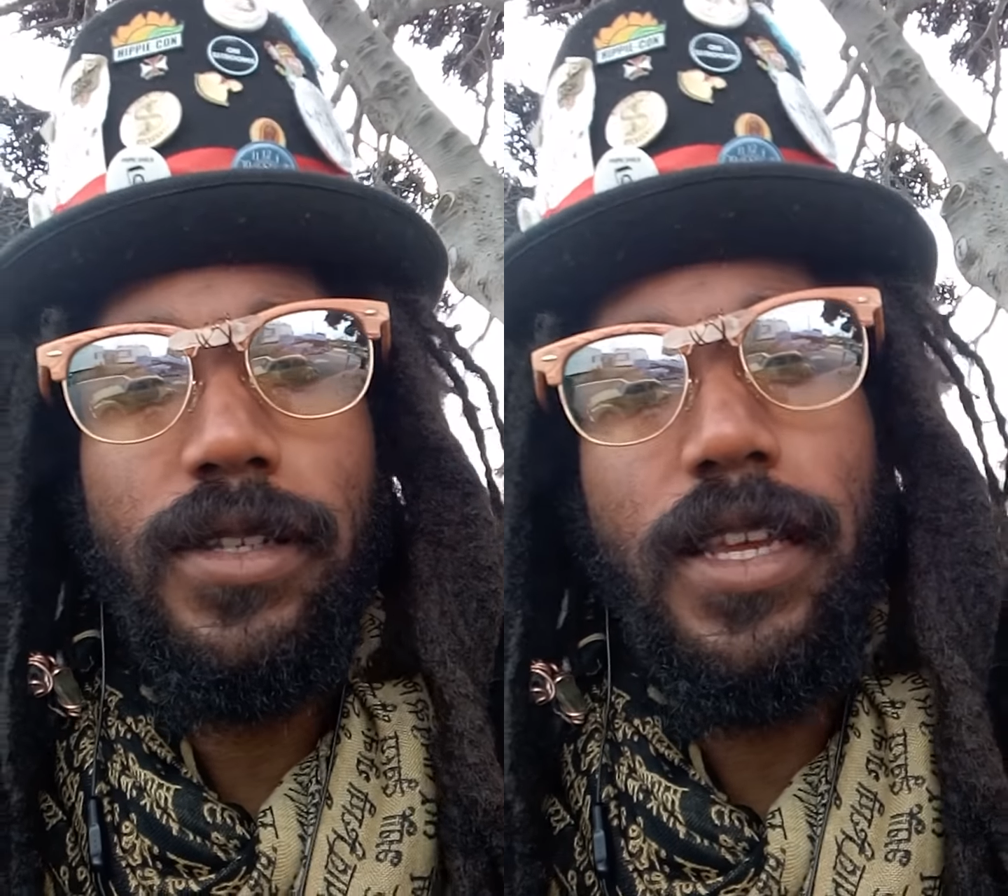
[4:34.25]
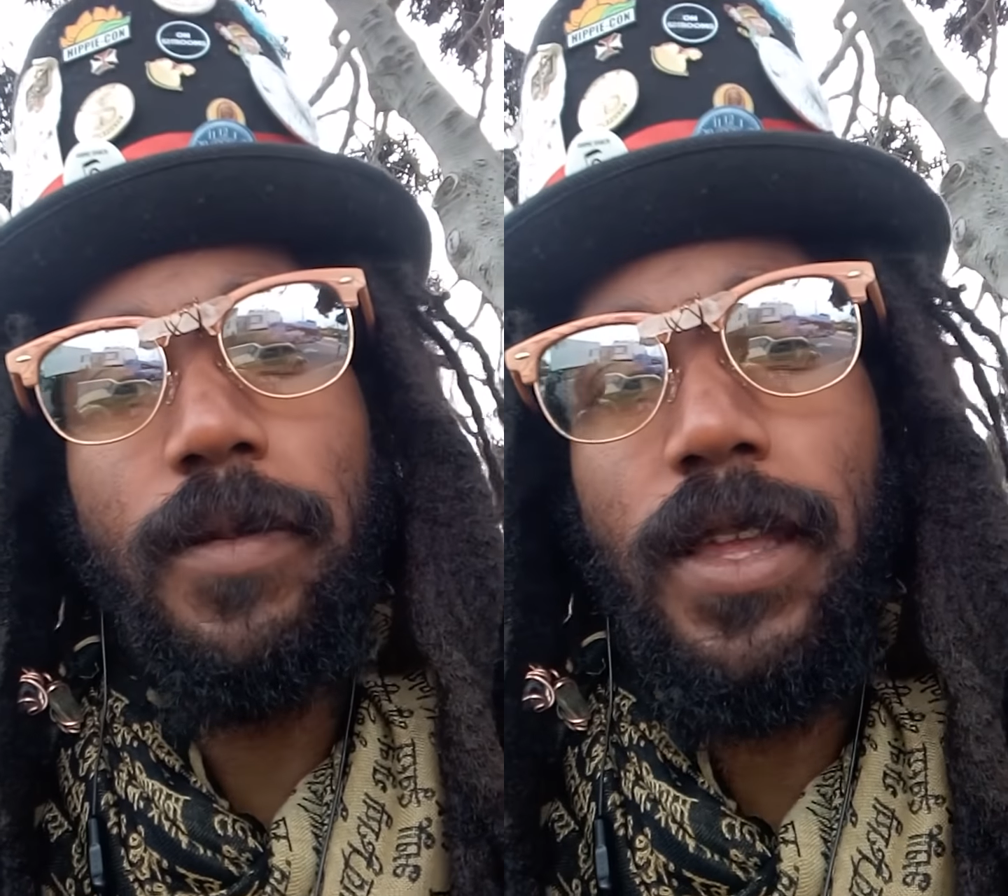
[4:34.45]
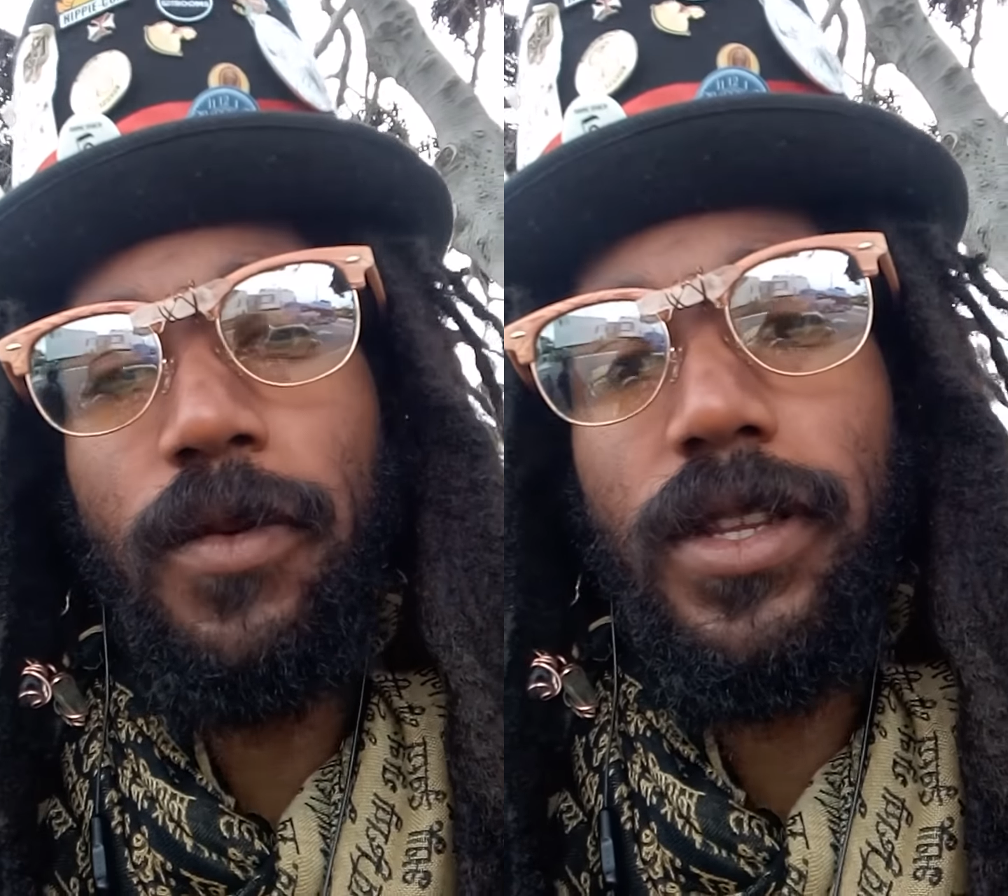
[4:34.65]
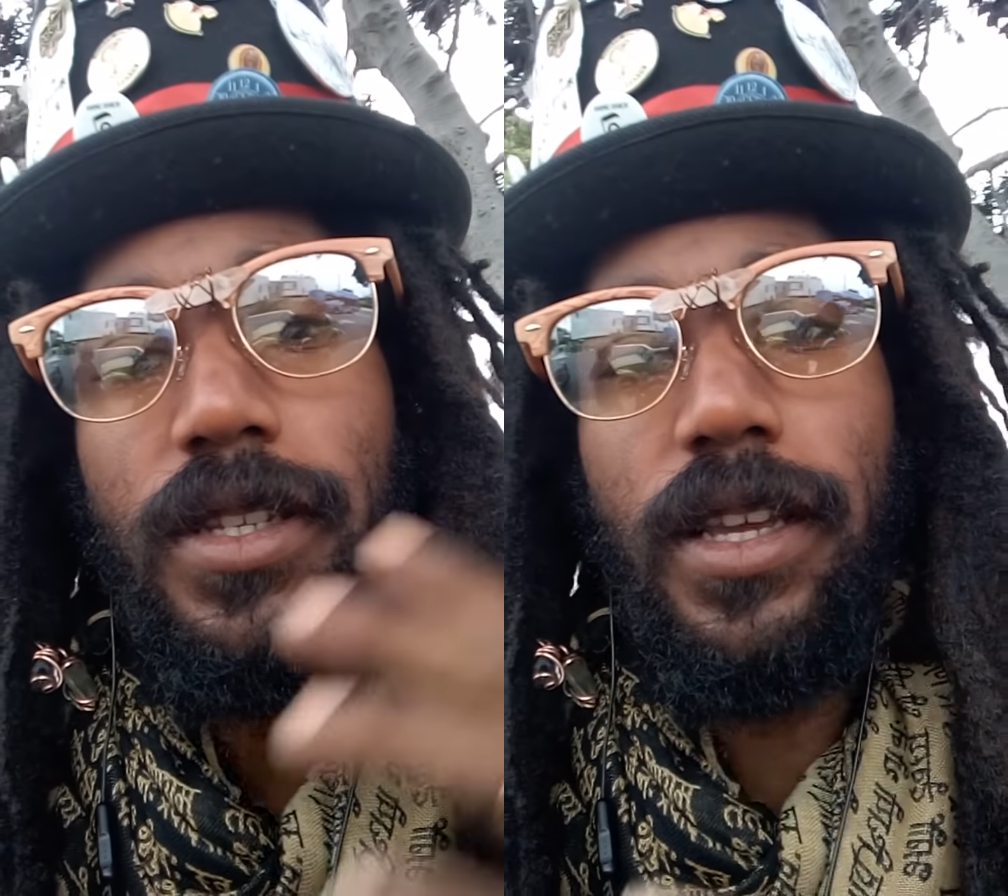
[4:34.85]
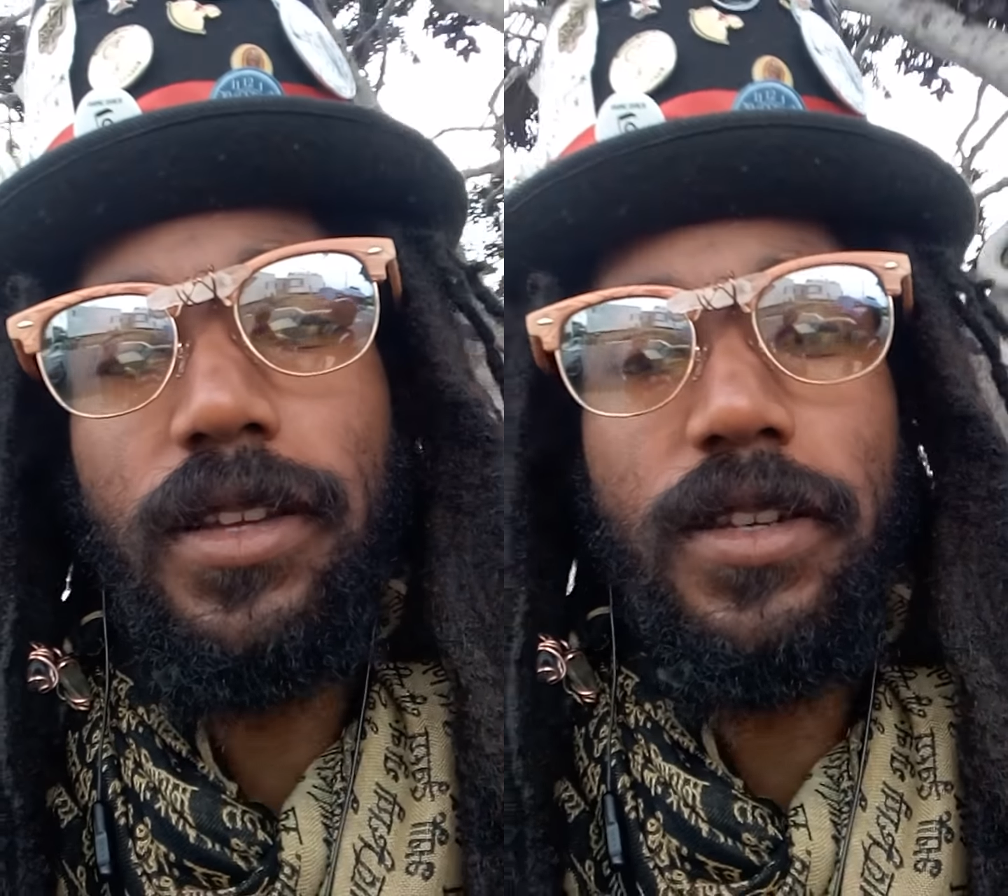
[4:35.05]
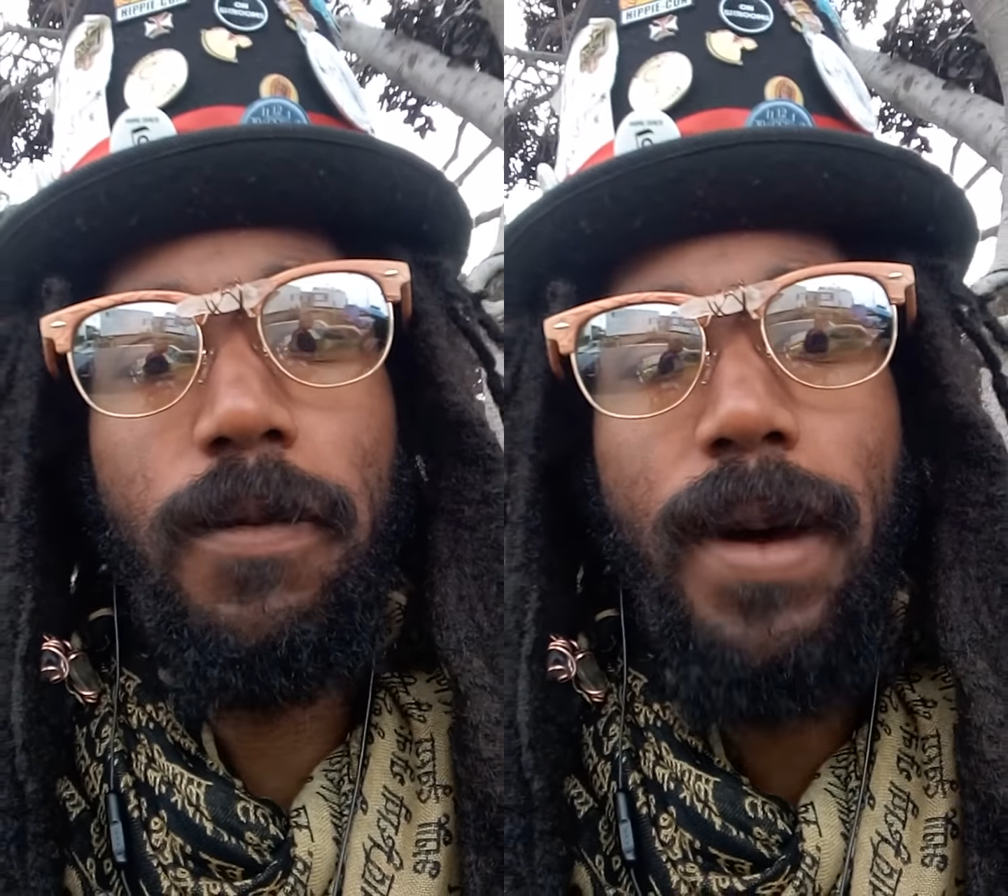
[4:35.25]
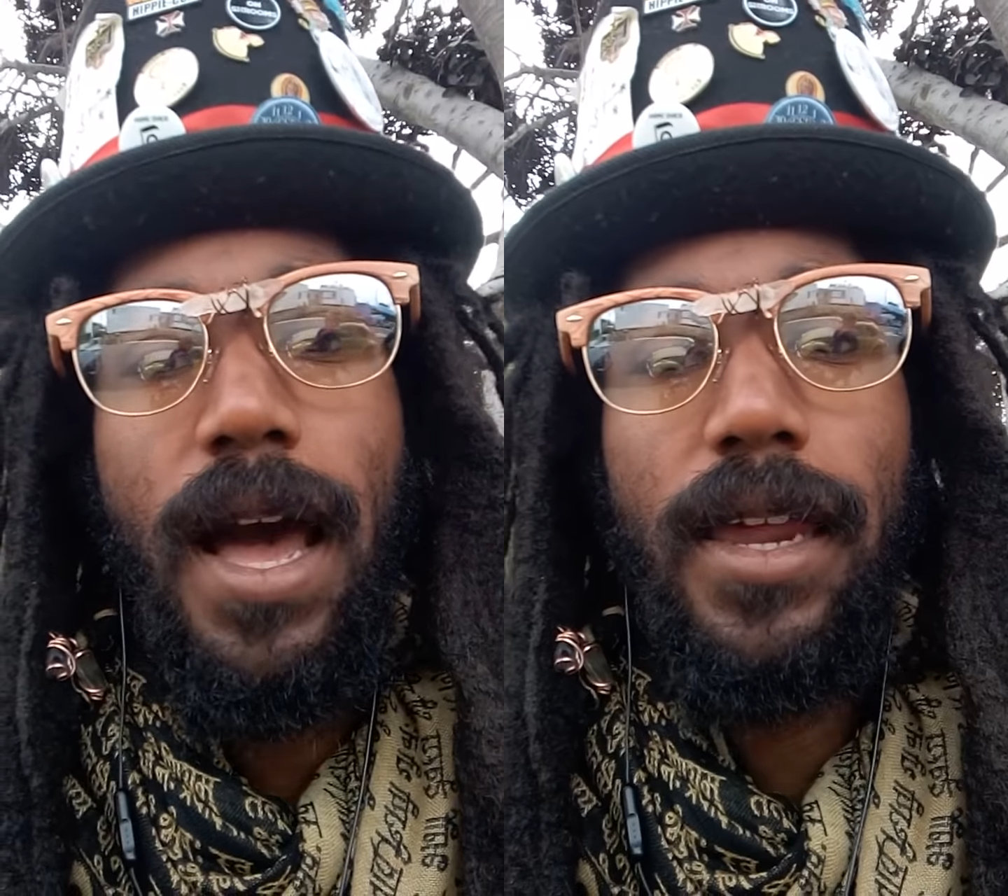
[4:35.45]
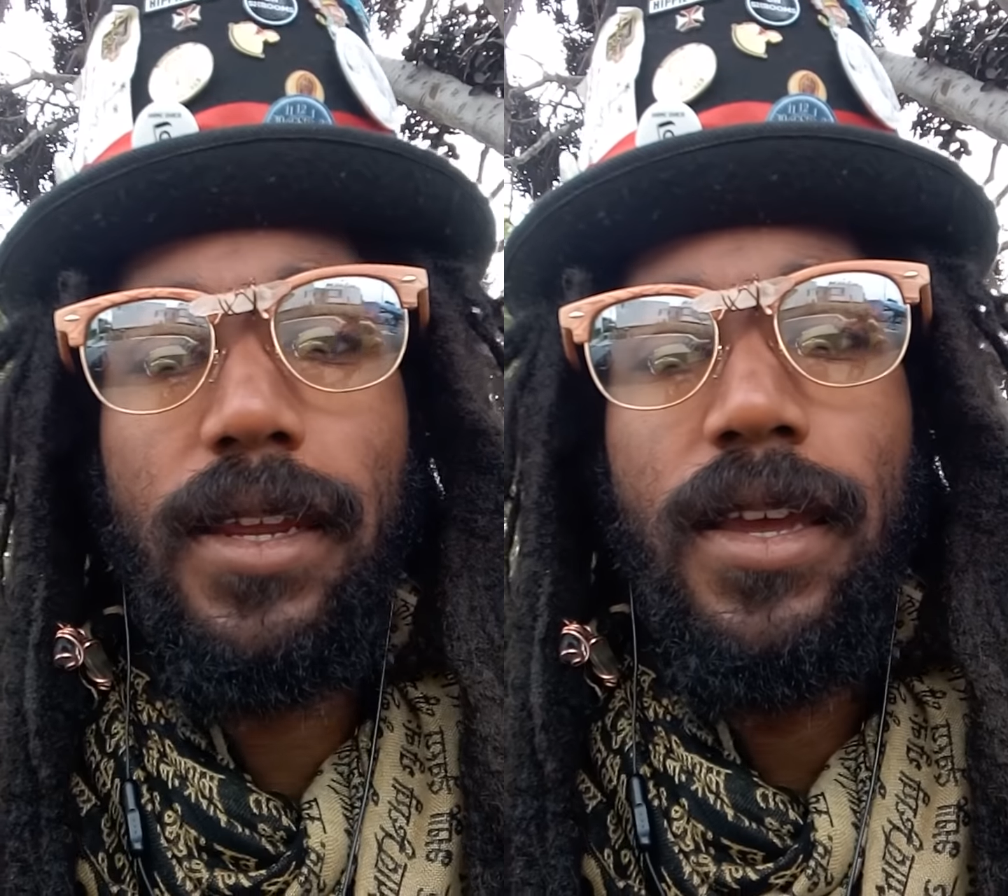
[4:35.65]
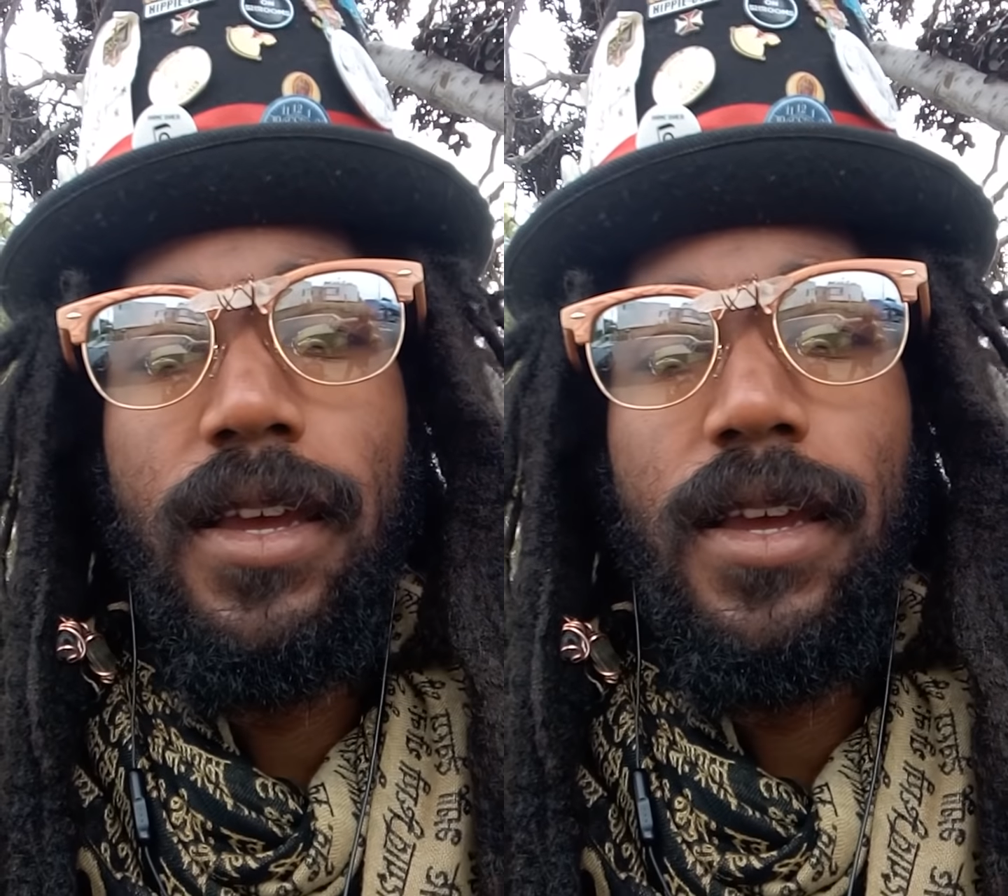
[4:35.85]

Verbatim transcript: Same thing with the cells in the body.